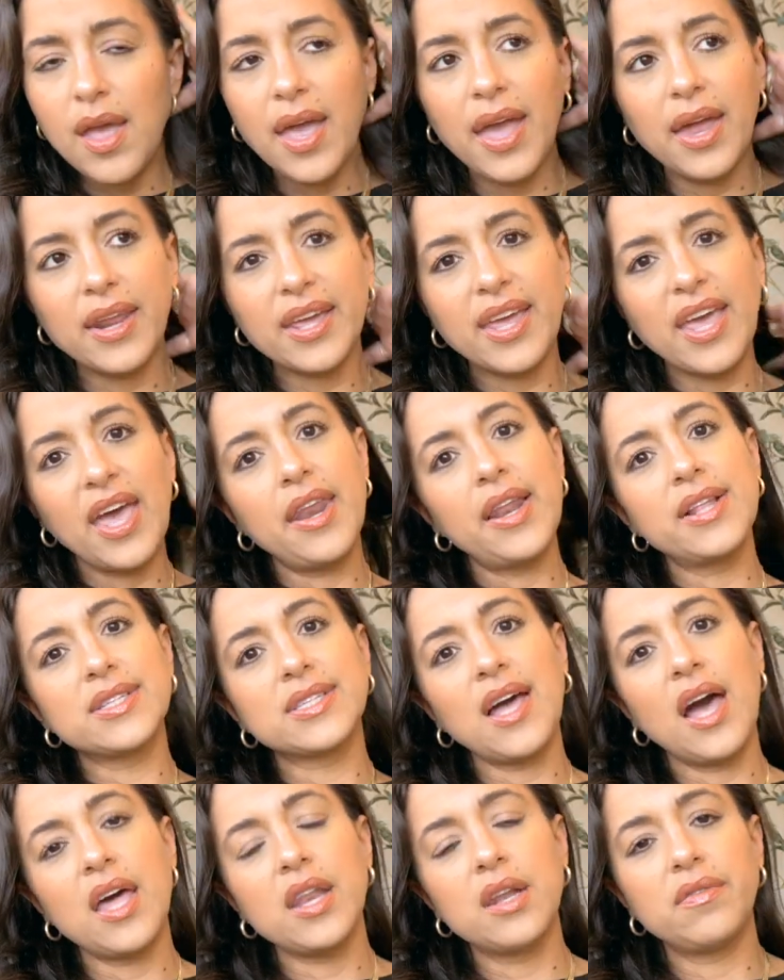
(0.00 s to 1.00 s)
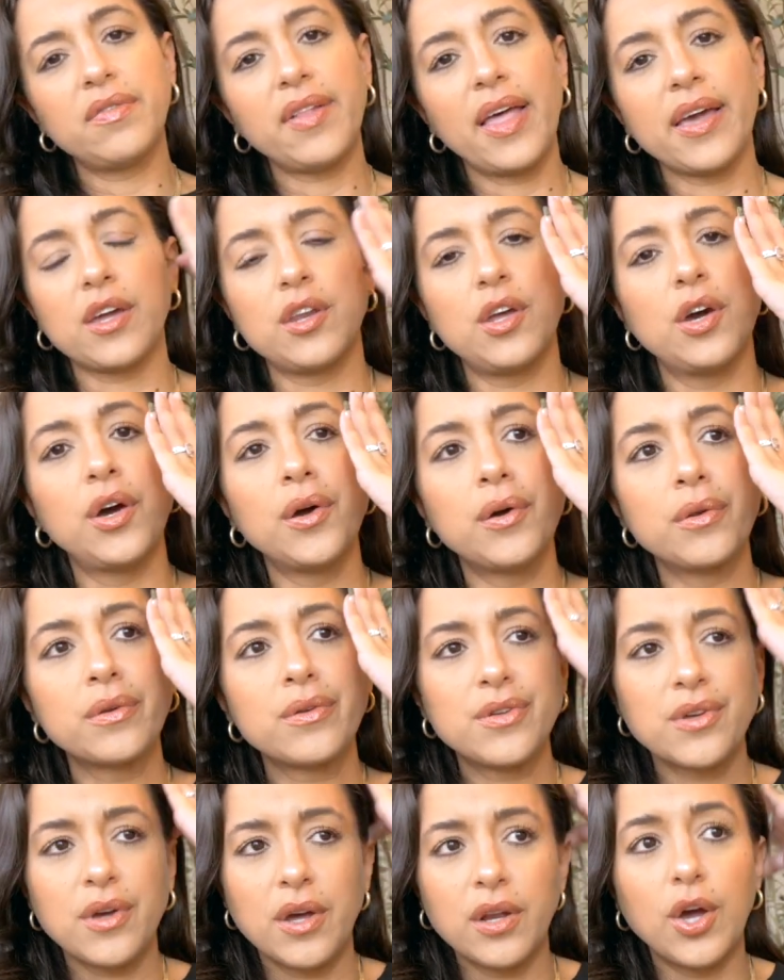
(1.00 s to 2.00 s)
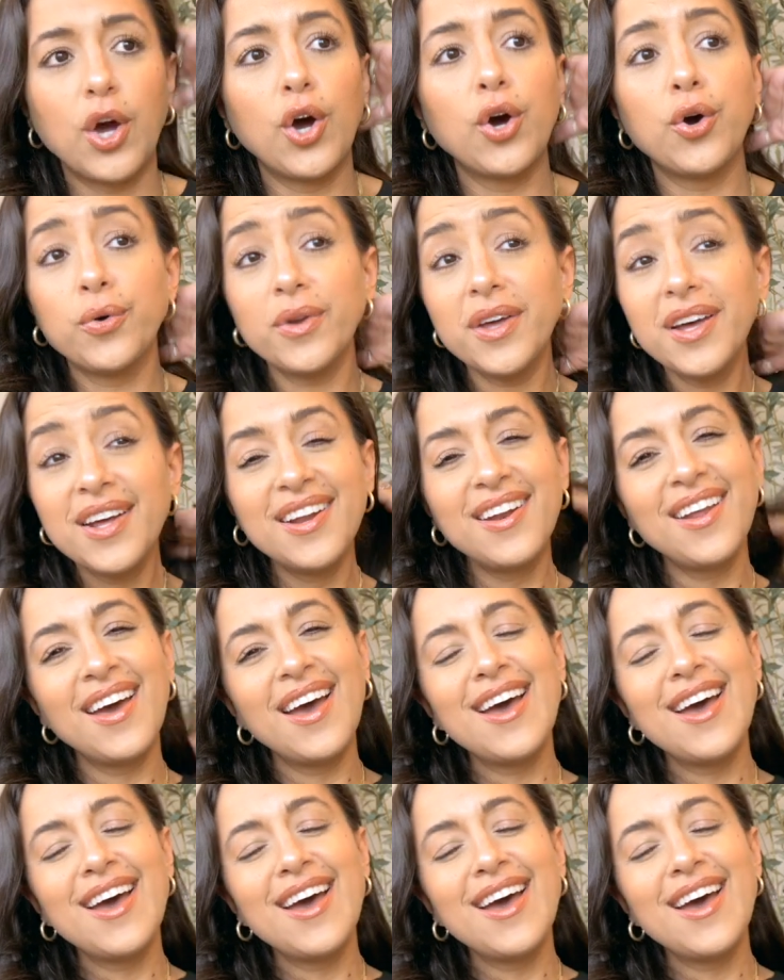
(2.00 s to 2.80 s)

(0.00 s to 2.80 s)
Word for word: And again, it's kind of like an ode, to, an ode